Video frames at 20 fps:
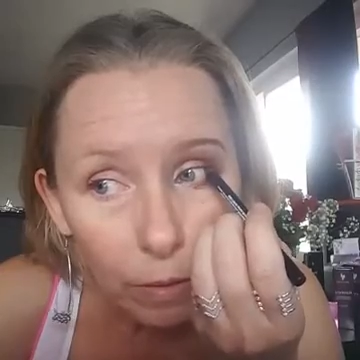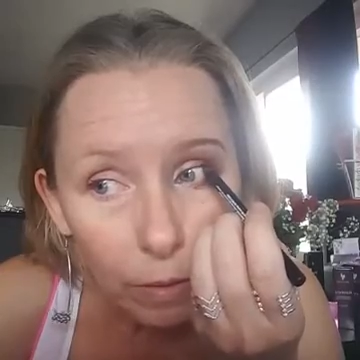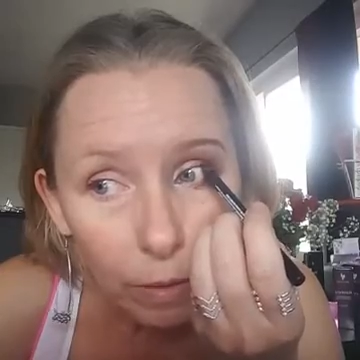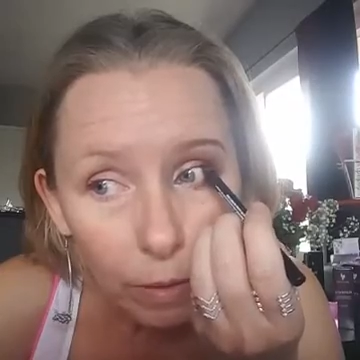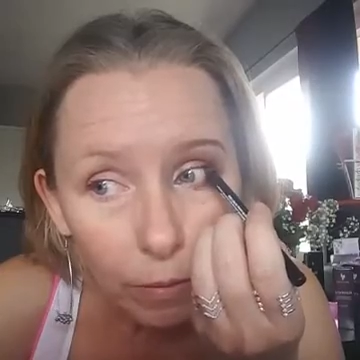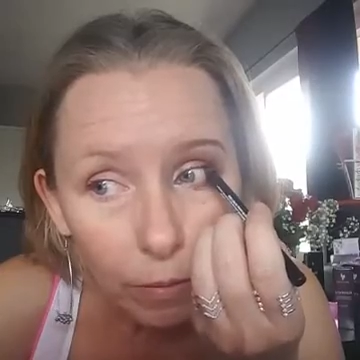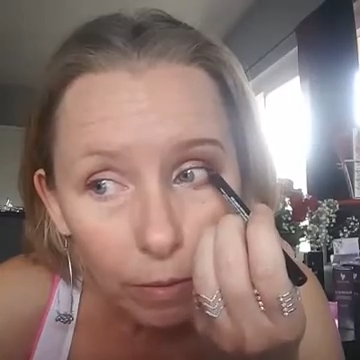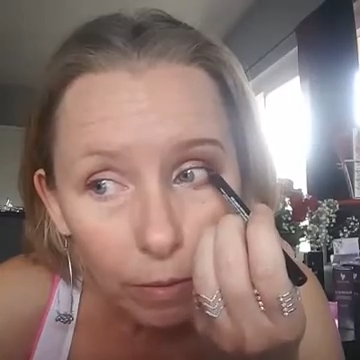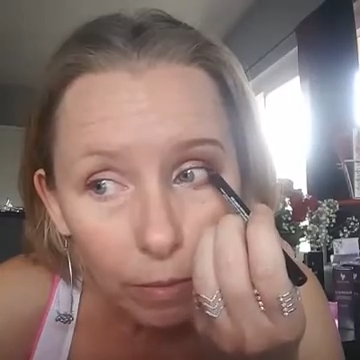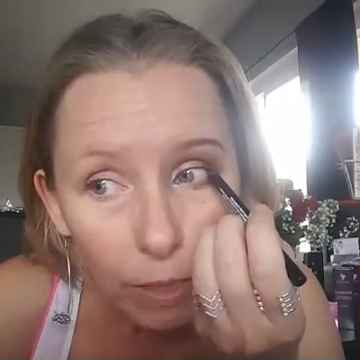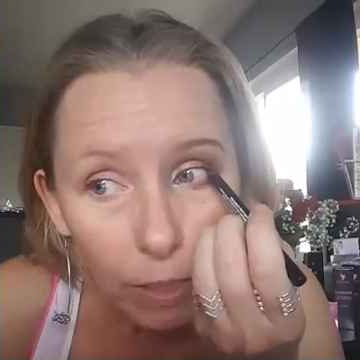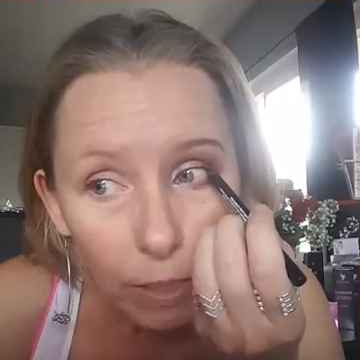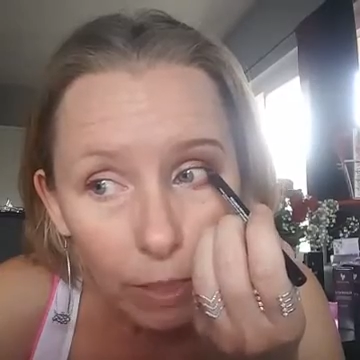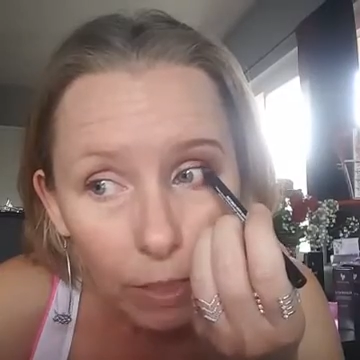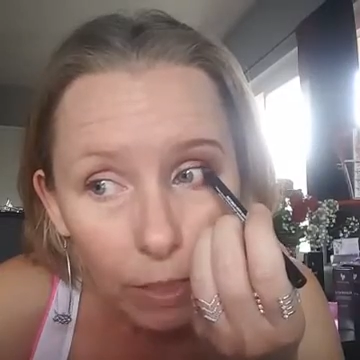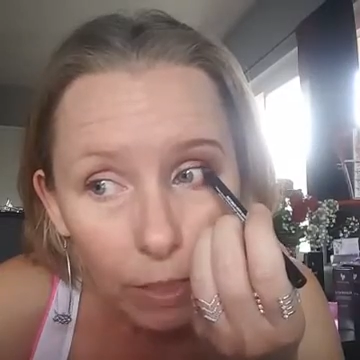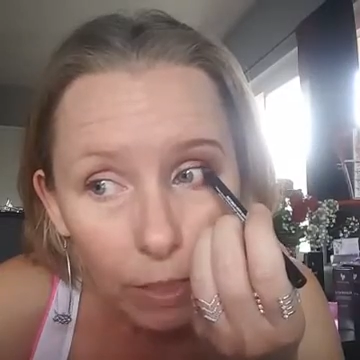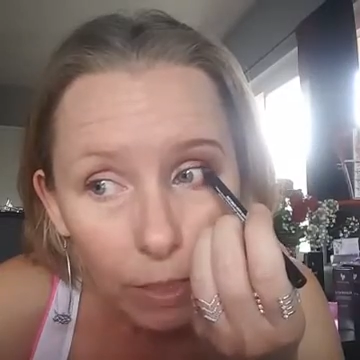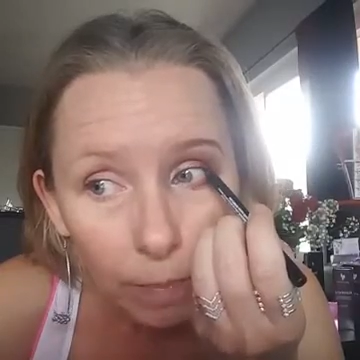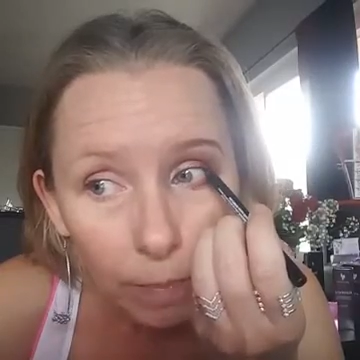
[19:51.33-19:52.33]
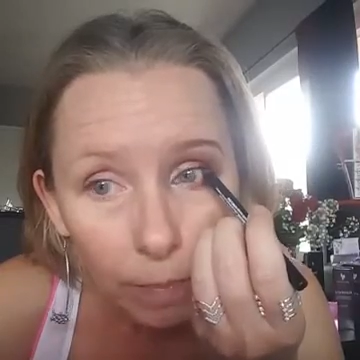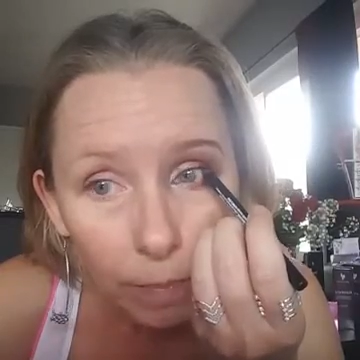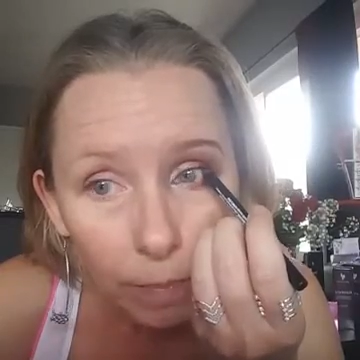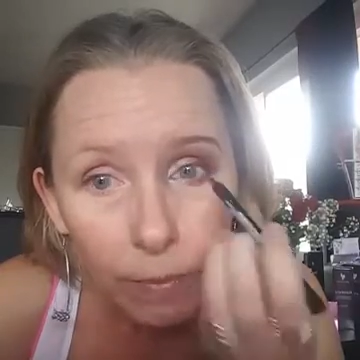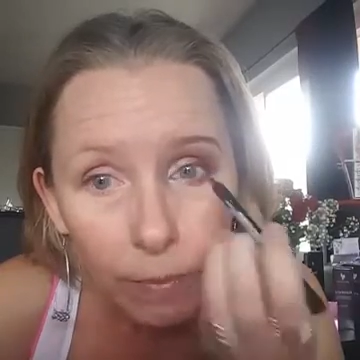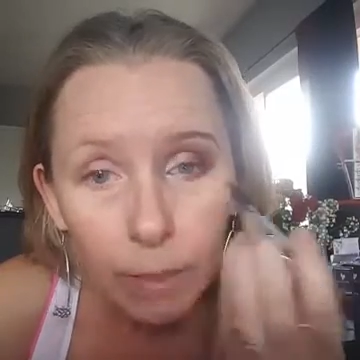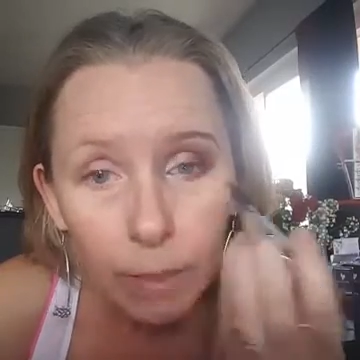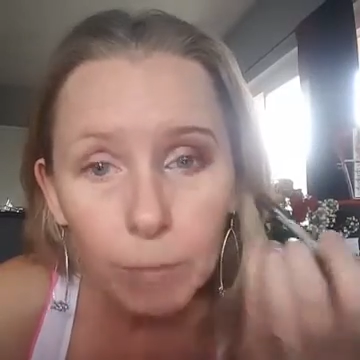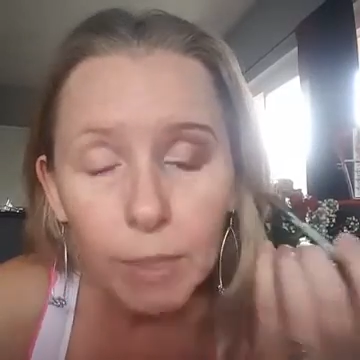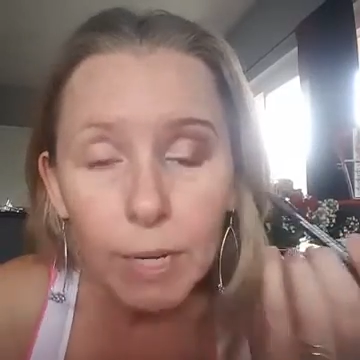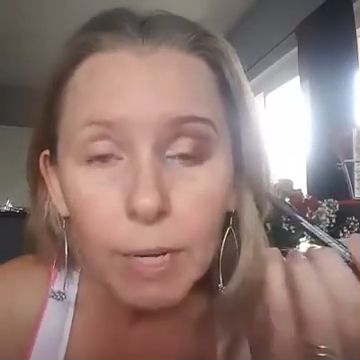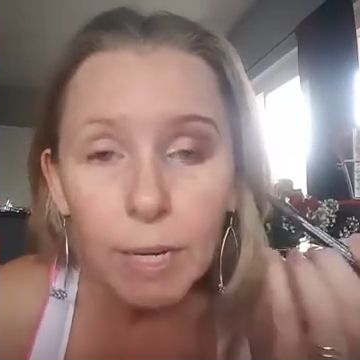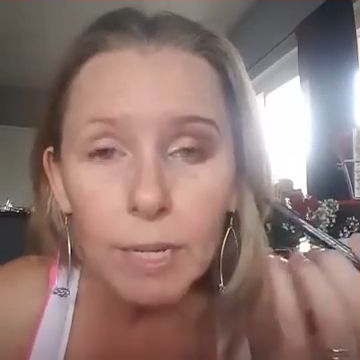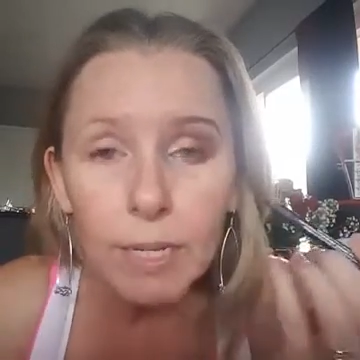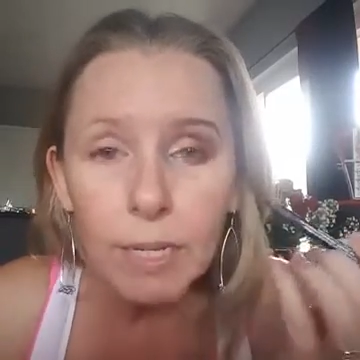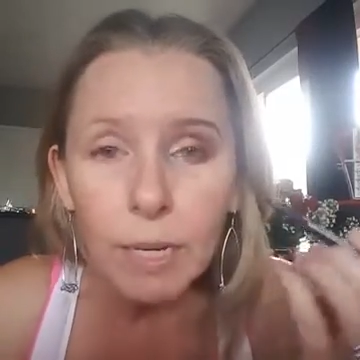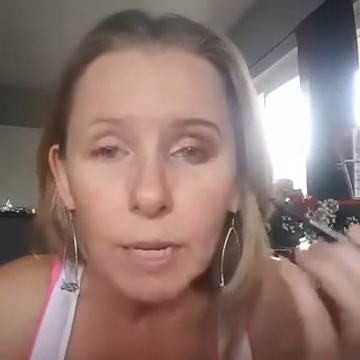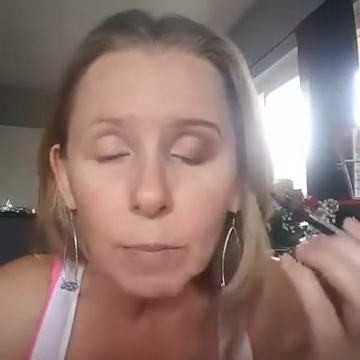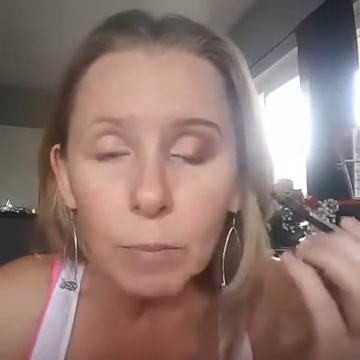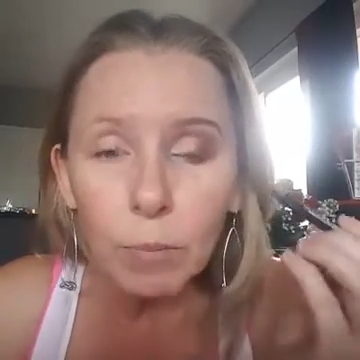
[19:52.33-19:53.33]
your lash line, because
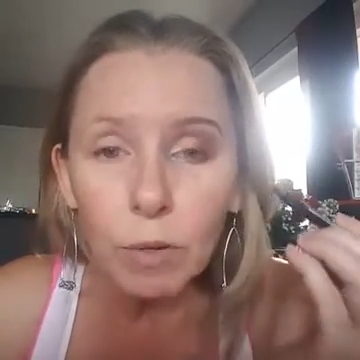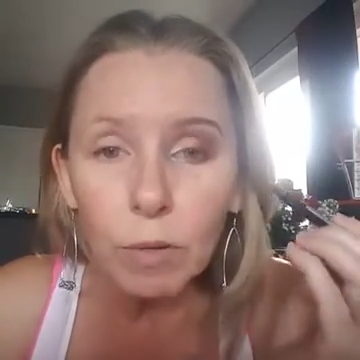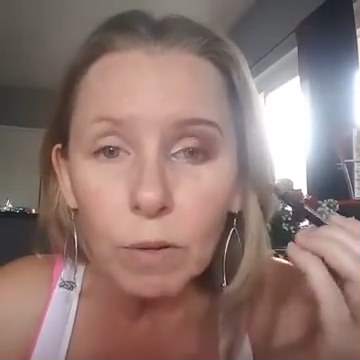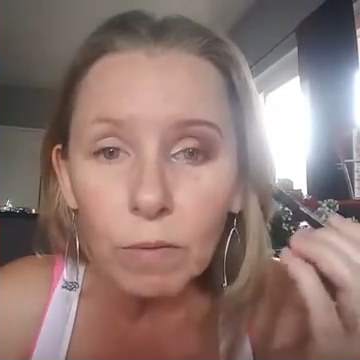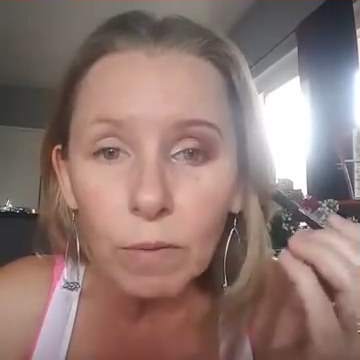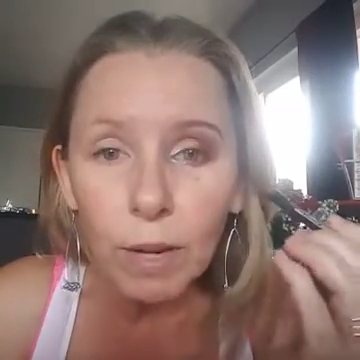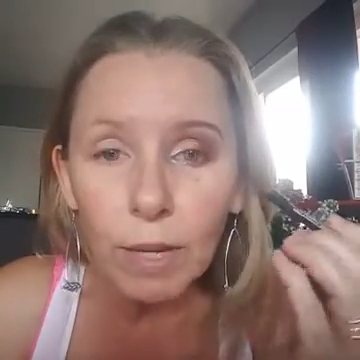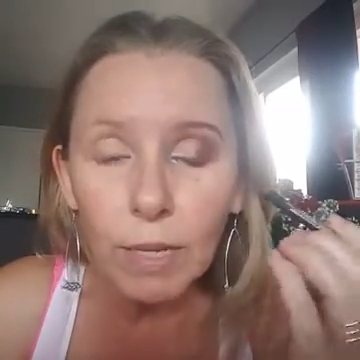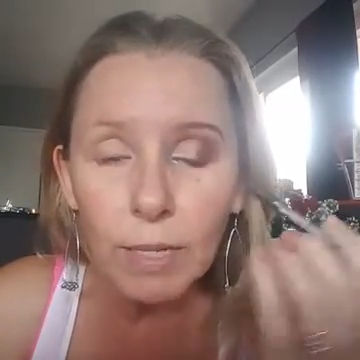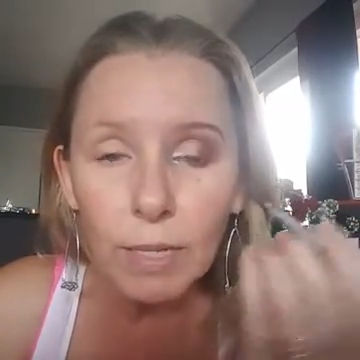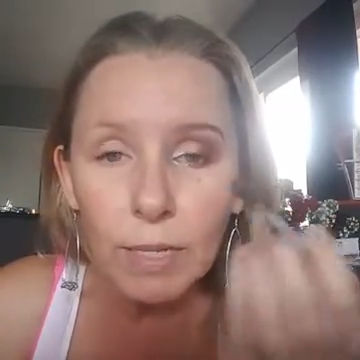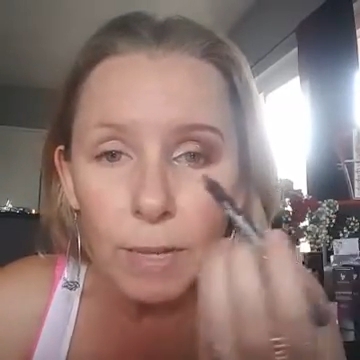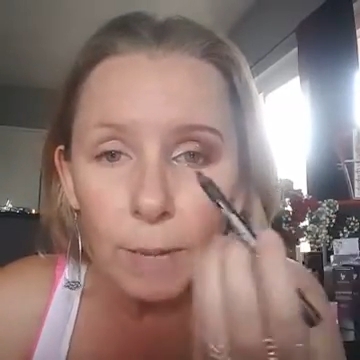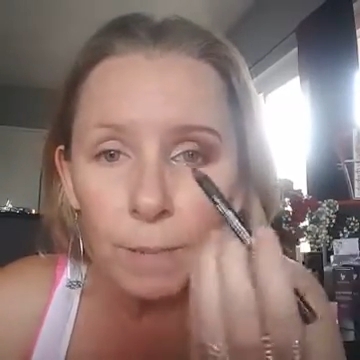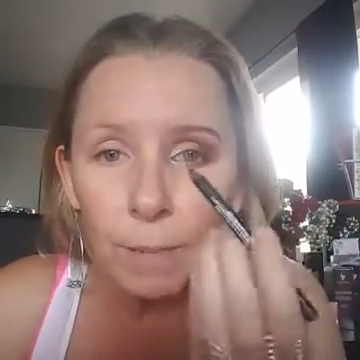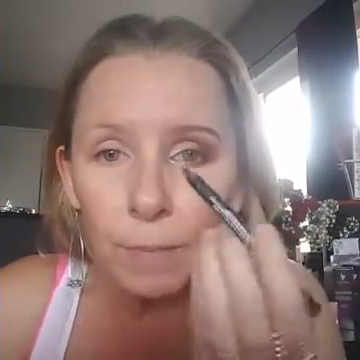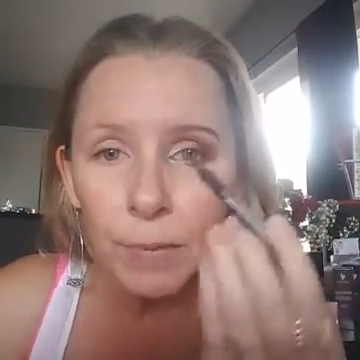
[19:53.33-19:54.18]
it prevents